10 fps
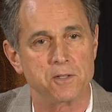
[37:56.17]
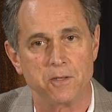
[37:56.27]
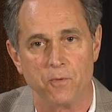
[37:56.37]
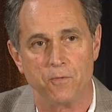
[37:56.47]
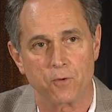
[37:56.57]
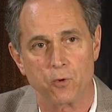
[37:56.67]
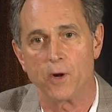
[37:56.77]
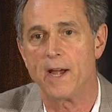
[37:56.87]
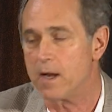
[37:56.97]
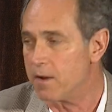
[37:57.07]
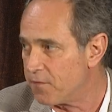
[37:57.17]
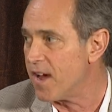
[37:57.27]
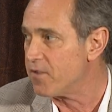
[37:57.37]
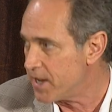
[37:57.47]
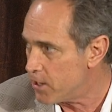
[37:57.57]
we've created a
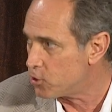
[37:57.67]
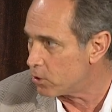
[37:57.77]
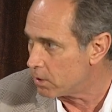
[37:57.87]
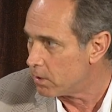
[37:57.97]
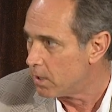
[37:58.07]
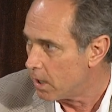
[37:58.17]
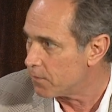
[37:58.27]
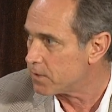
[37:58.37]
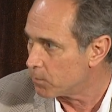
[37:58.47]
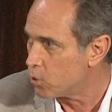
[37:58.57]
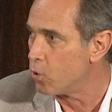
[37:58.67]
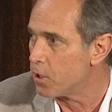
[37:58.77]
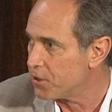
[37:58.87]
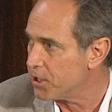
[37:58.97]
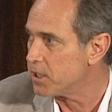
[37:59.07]
foundation of some core
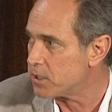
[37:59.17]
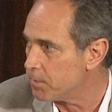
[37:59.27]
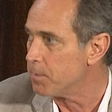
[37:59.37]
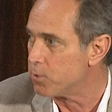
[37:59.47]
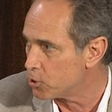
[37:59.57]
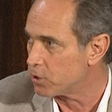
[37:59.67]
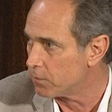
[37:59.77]
things to be pushing